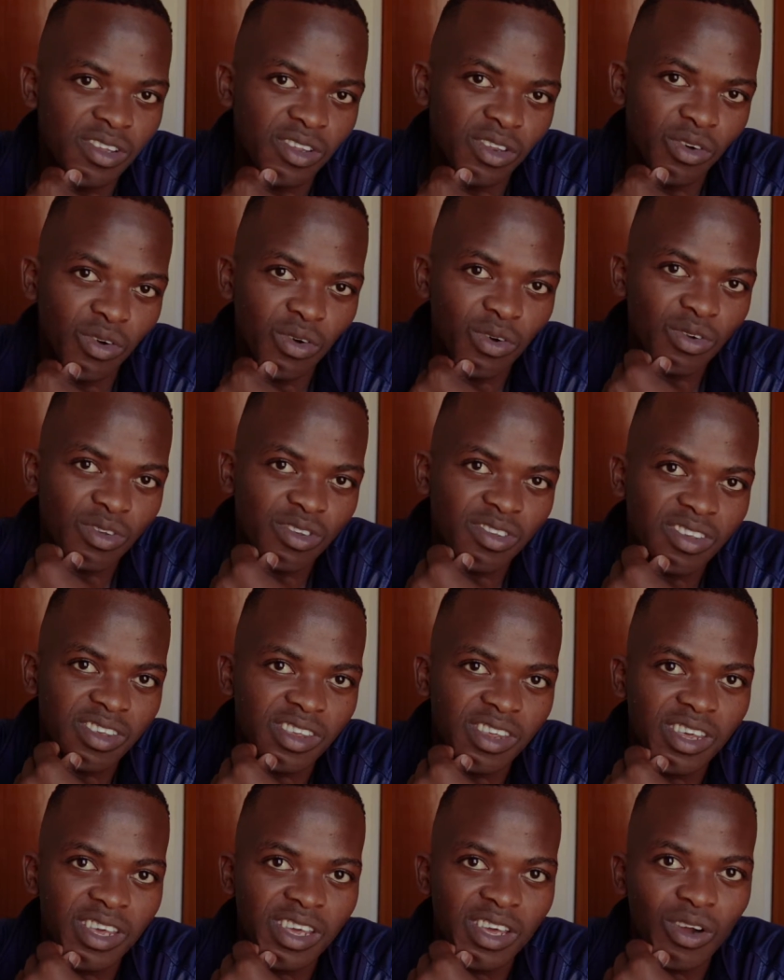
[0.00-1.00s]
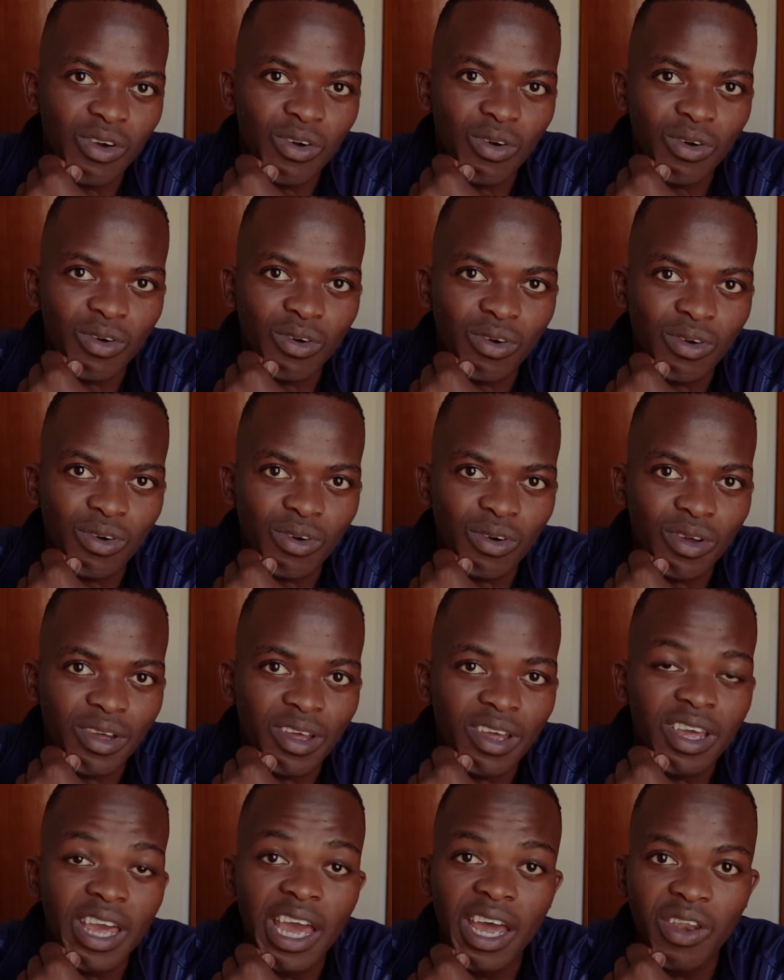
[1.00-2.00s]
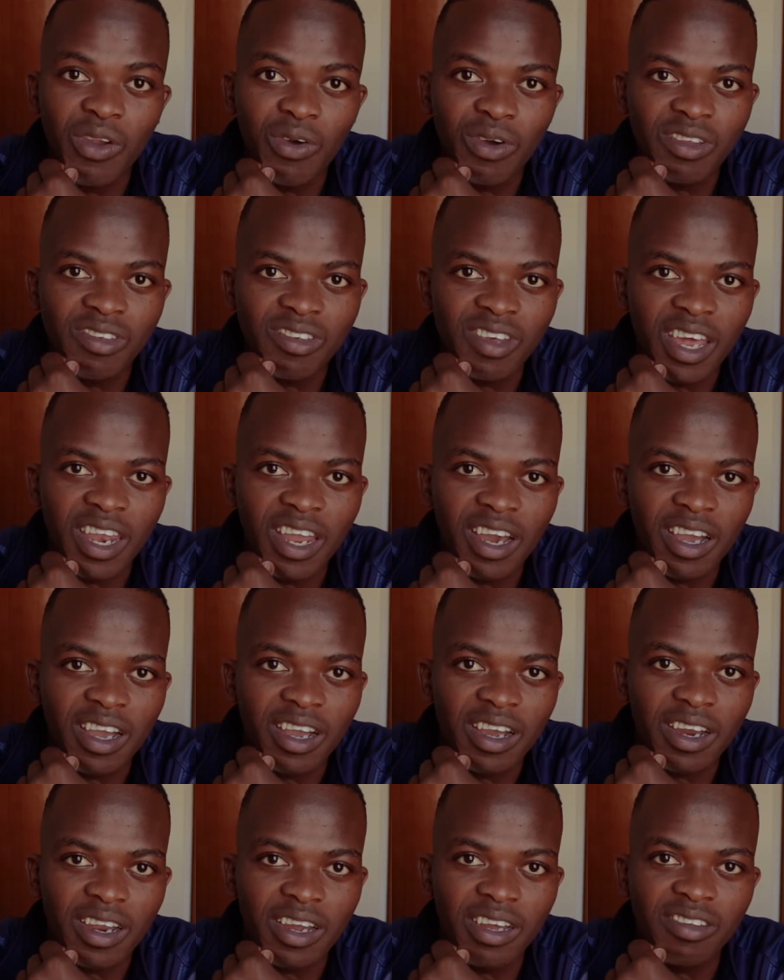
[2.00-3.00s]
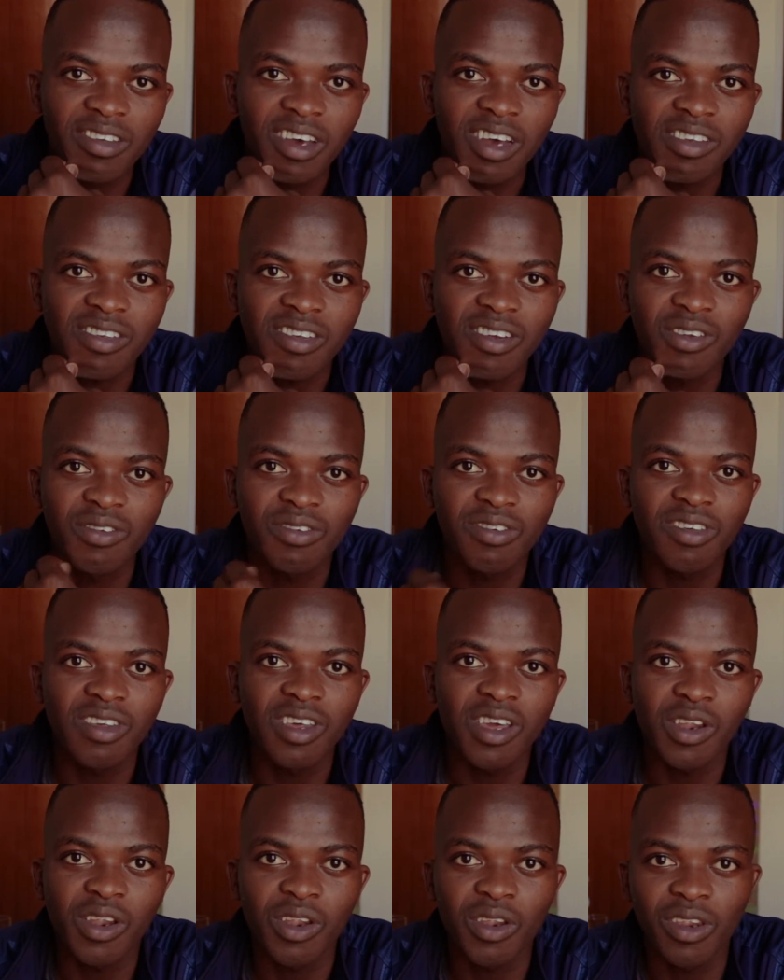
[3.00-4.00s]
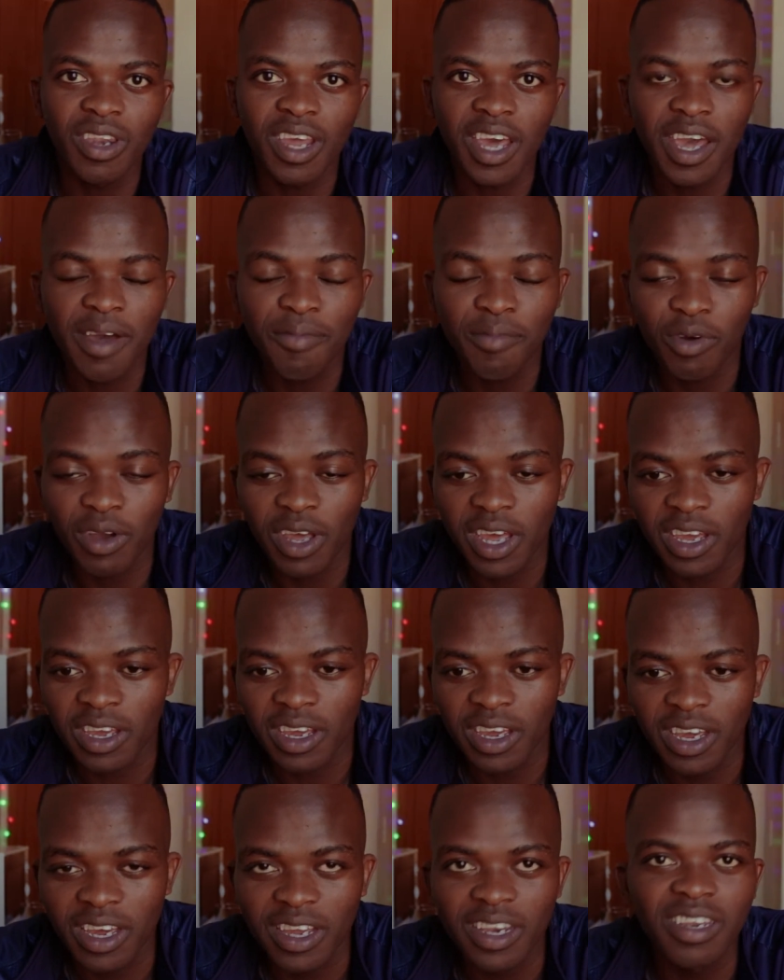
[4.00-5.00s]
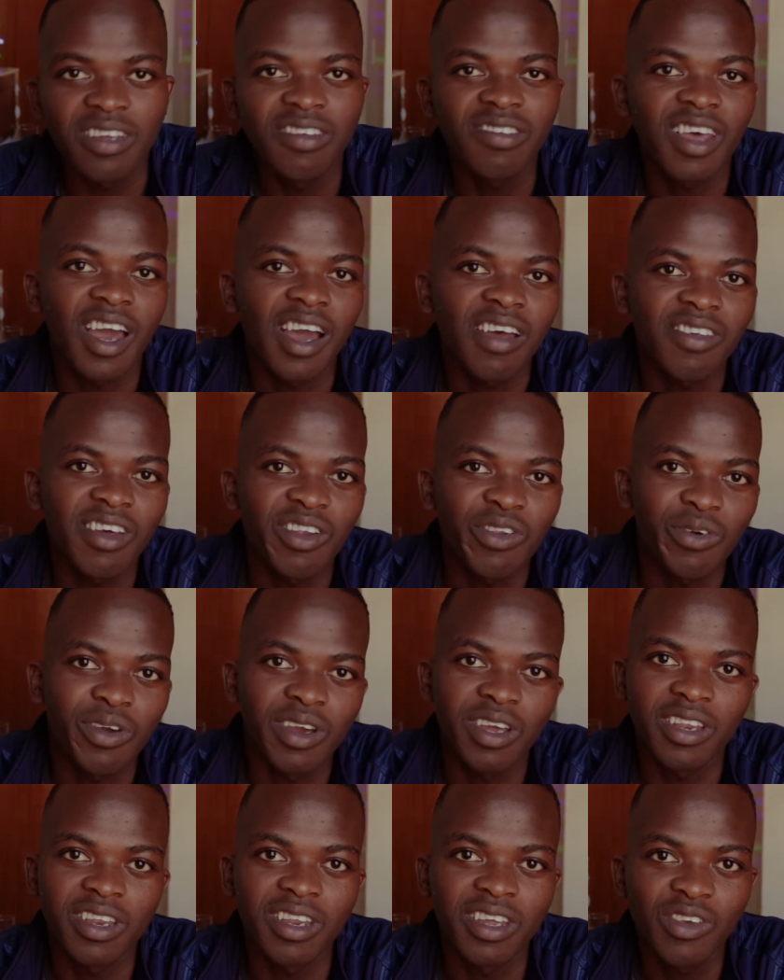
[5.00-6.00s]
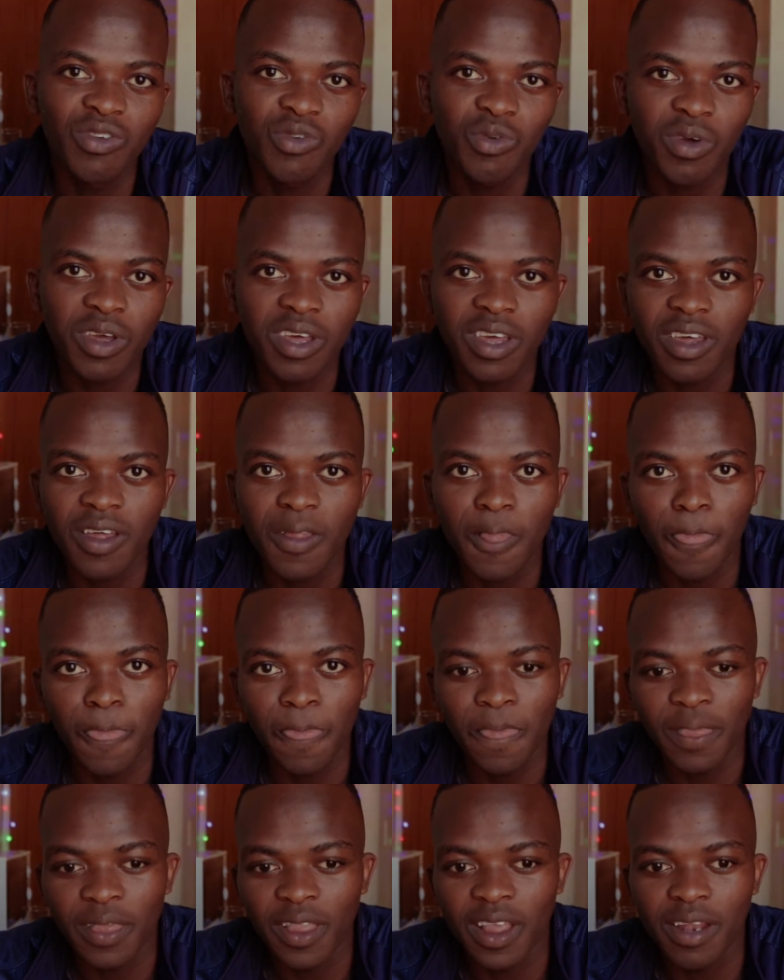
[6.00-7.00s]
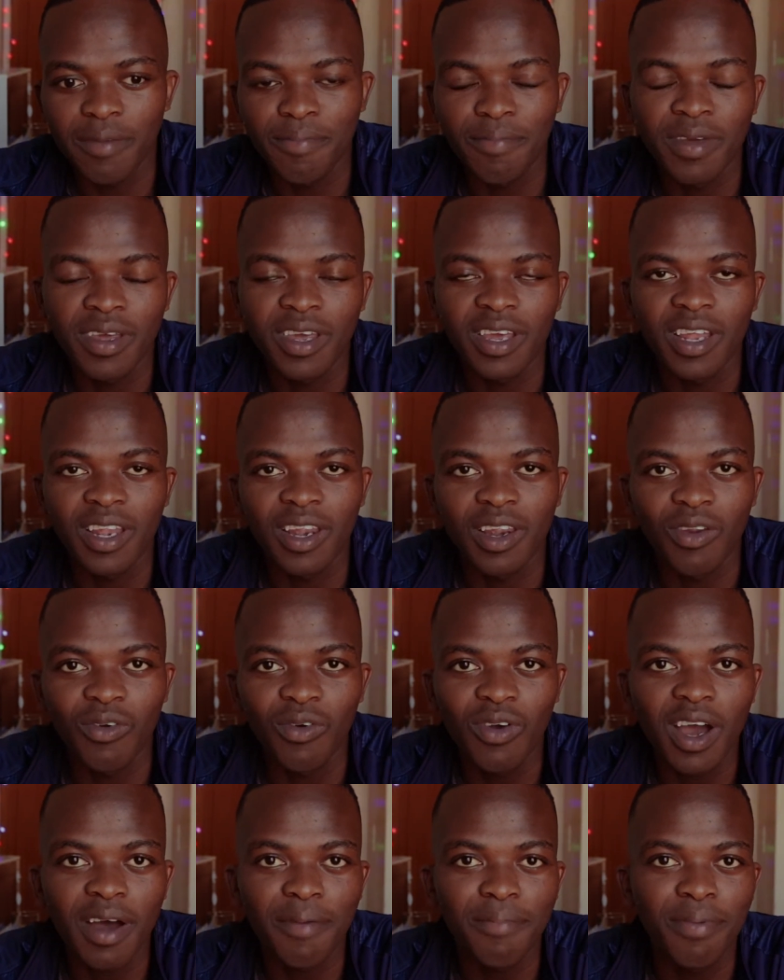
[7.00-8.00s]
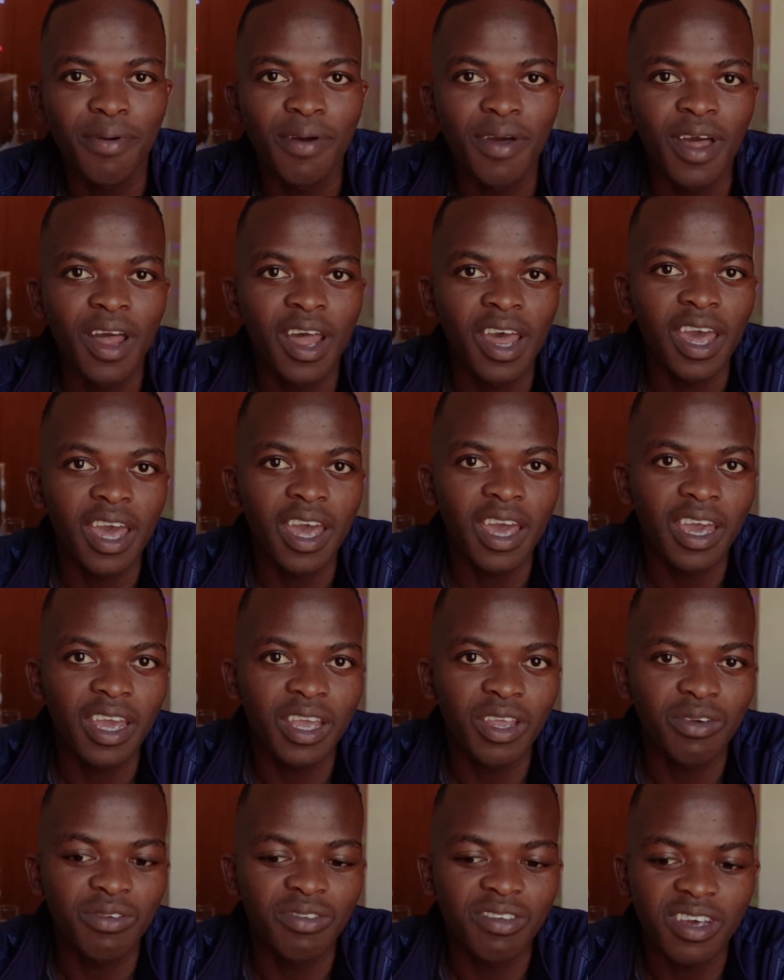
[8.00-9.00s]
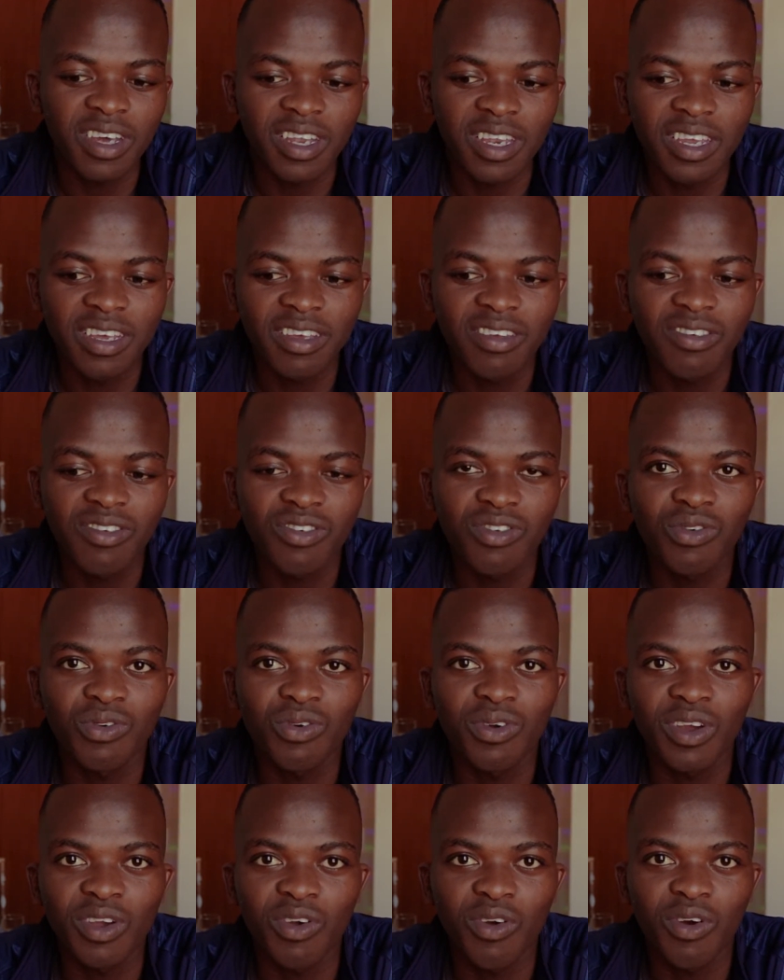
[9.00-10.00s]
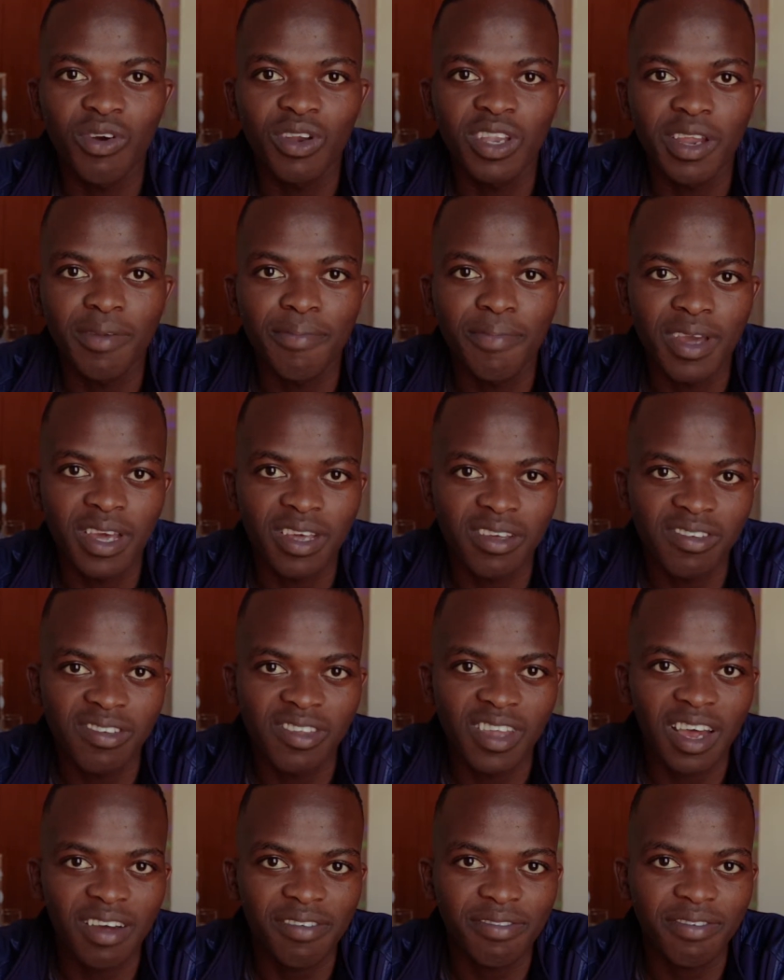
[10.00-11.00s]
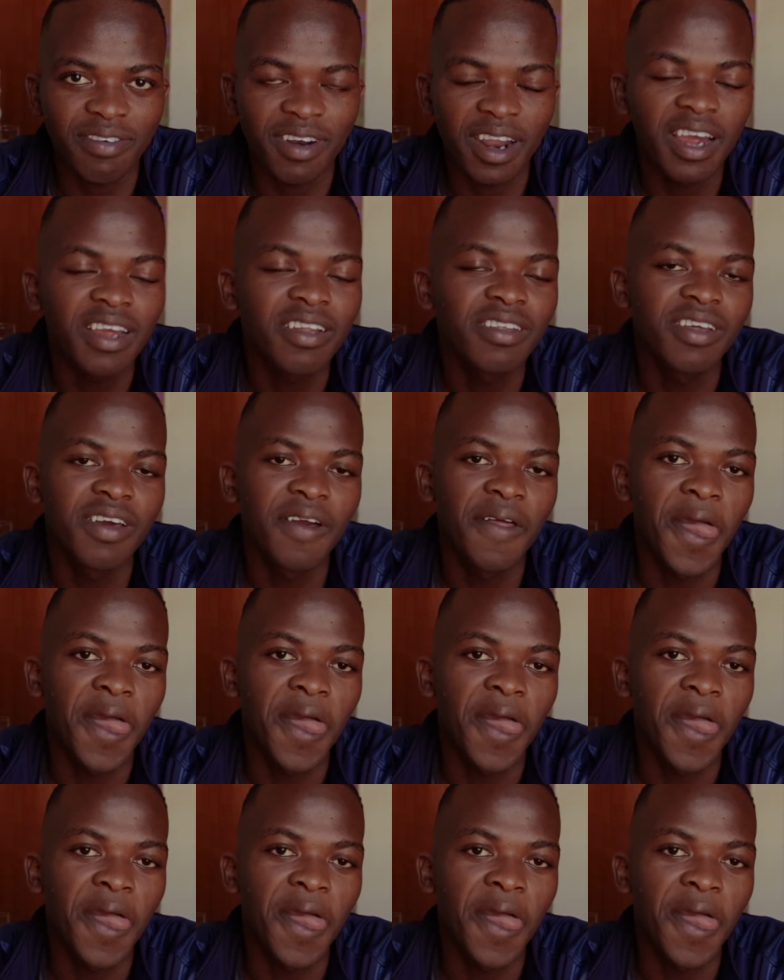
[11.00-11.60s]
know and see other creators, and you see, damn, okay, these guys are doing it this way, let me look up new techniques to record and make stuff, right?